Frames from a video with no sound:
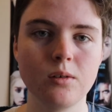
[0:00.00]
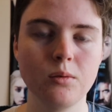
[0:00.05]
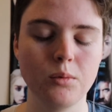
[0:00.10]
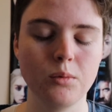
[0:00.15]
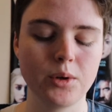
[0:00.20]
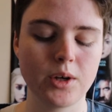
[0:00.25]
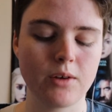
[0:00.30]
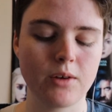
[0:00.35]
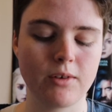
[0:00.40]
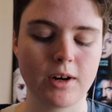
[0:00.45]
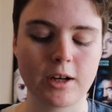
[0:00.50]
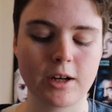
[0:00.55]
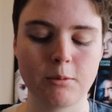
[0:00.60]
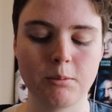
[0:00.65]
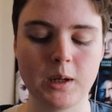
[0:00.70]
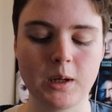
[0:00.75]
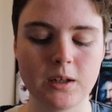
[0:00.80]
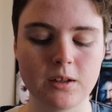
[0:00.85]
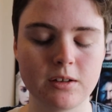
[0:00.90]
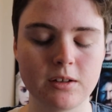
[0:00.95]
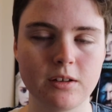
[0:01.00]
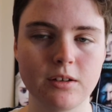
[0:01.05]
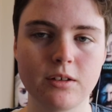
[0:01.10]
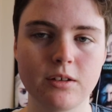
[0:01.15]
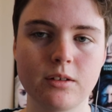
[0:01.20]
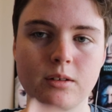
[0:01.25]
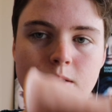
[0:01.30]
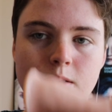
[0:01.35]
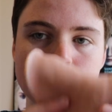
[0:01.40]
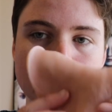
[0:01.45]
Would I recommend
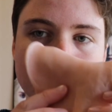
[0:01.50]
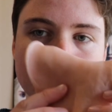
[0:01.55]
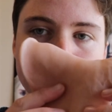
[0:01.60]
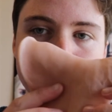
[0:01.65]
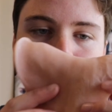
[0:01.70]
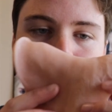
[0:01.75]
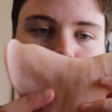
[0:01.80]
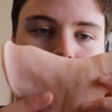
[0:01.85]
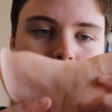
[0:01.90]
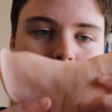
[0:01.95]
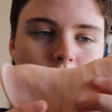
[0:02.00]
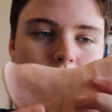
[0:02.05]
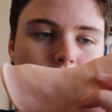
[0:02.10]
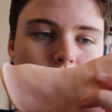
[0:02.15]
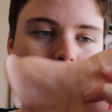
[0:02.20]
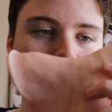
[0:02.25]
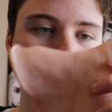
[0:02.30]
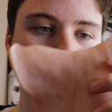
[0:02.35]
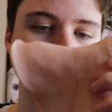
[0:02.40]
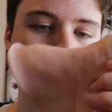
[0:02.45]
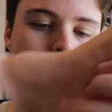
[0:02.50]
this prosthetic?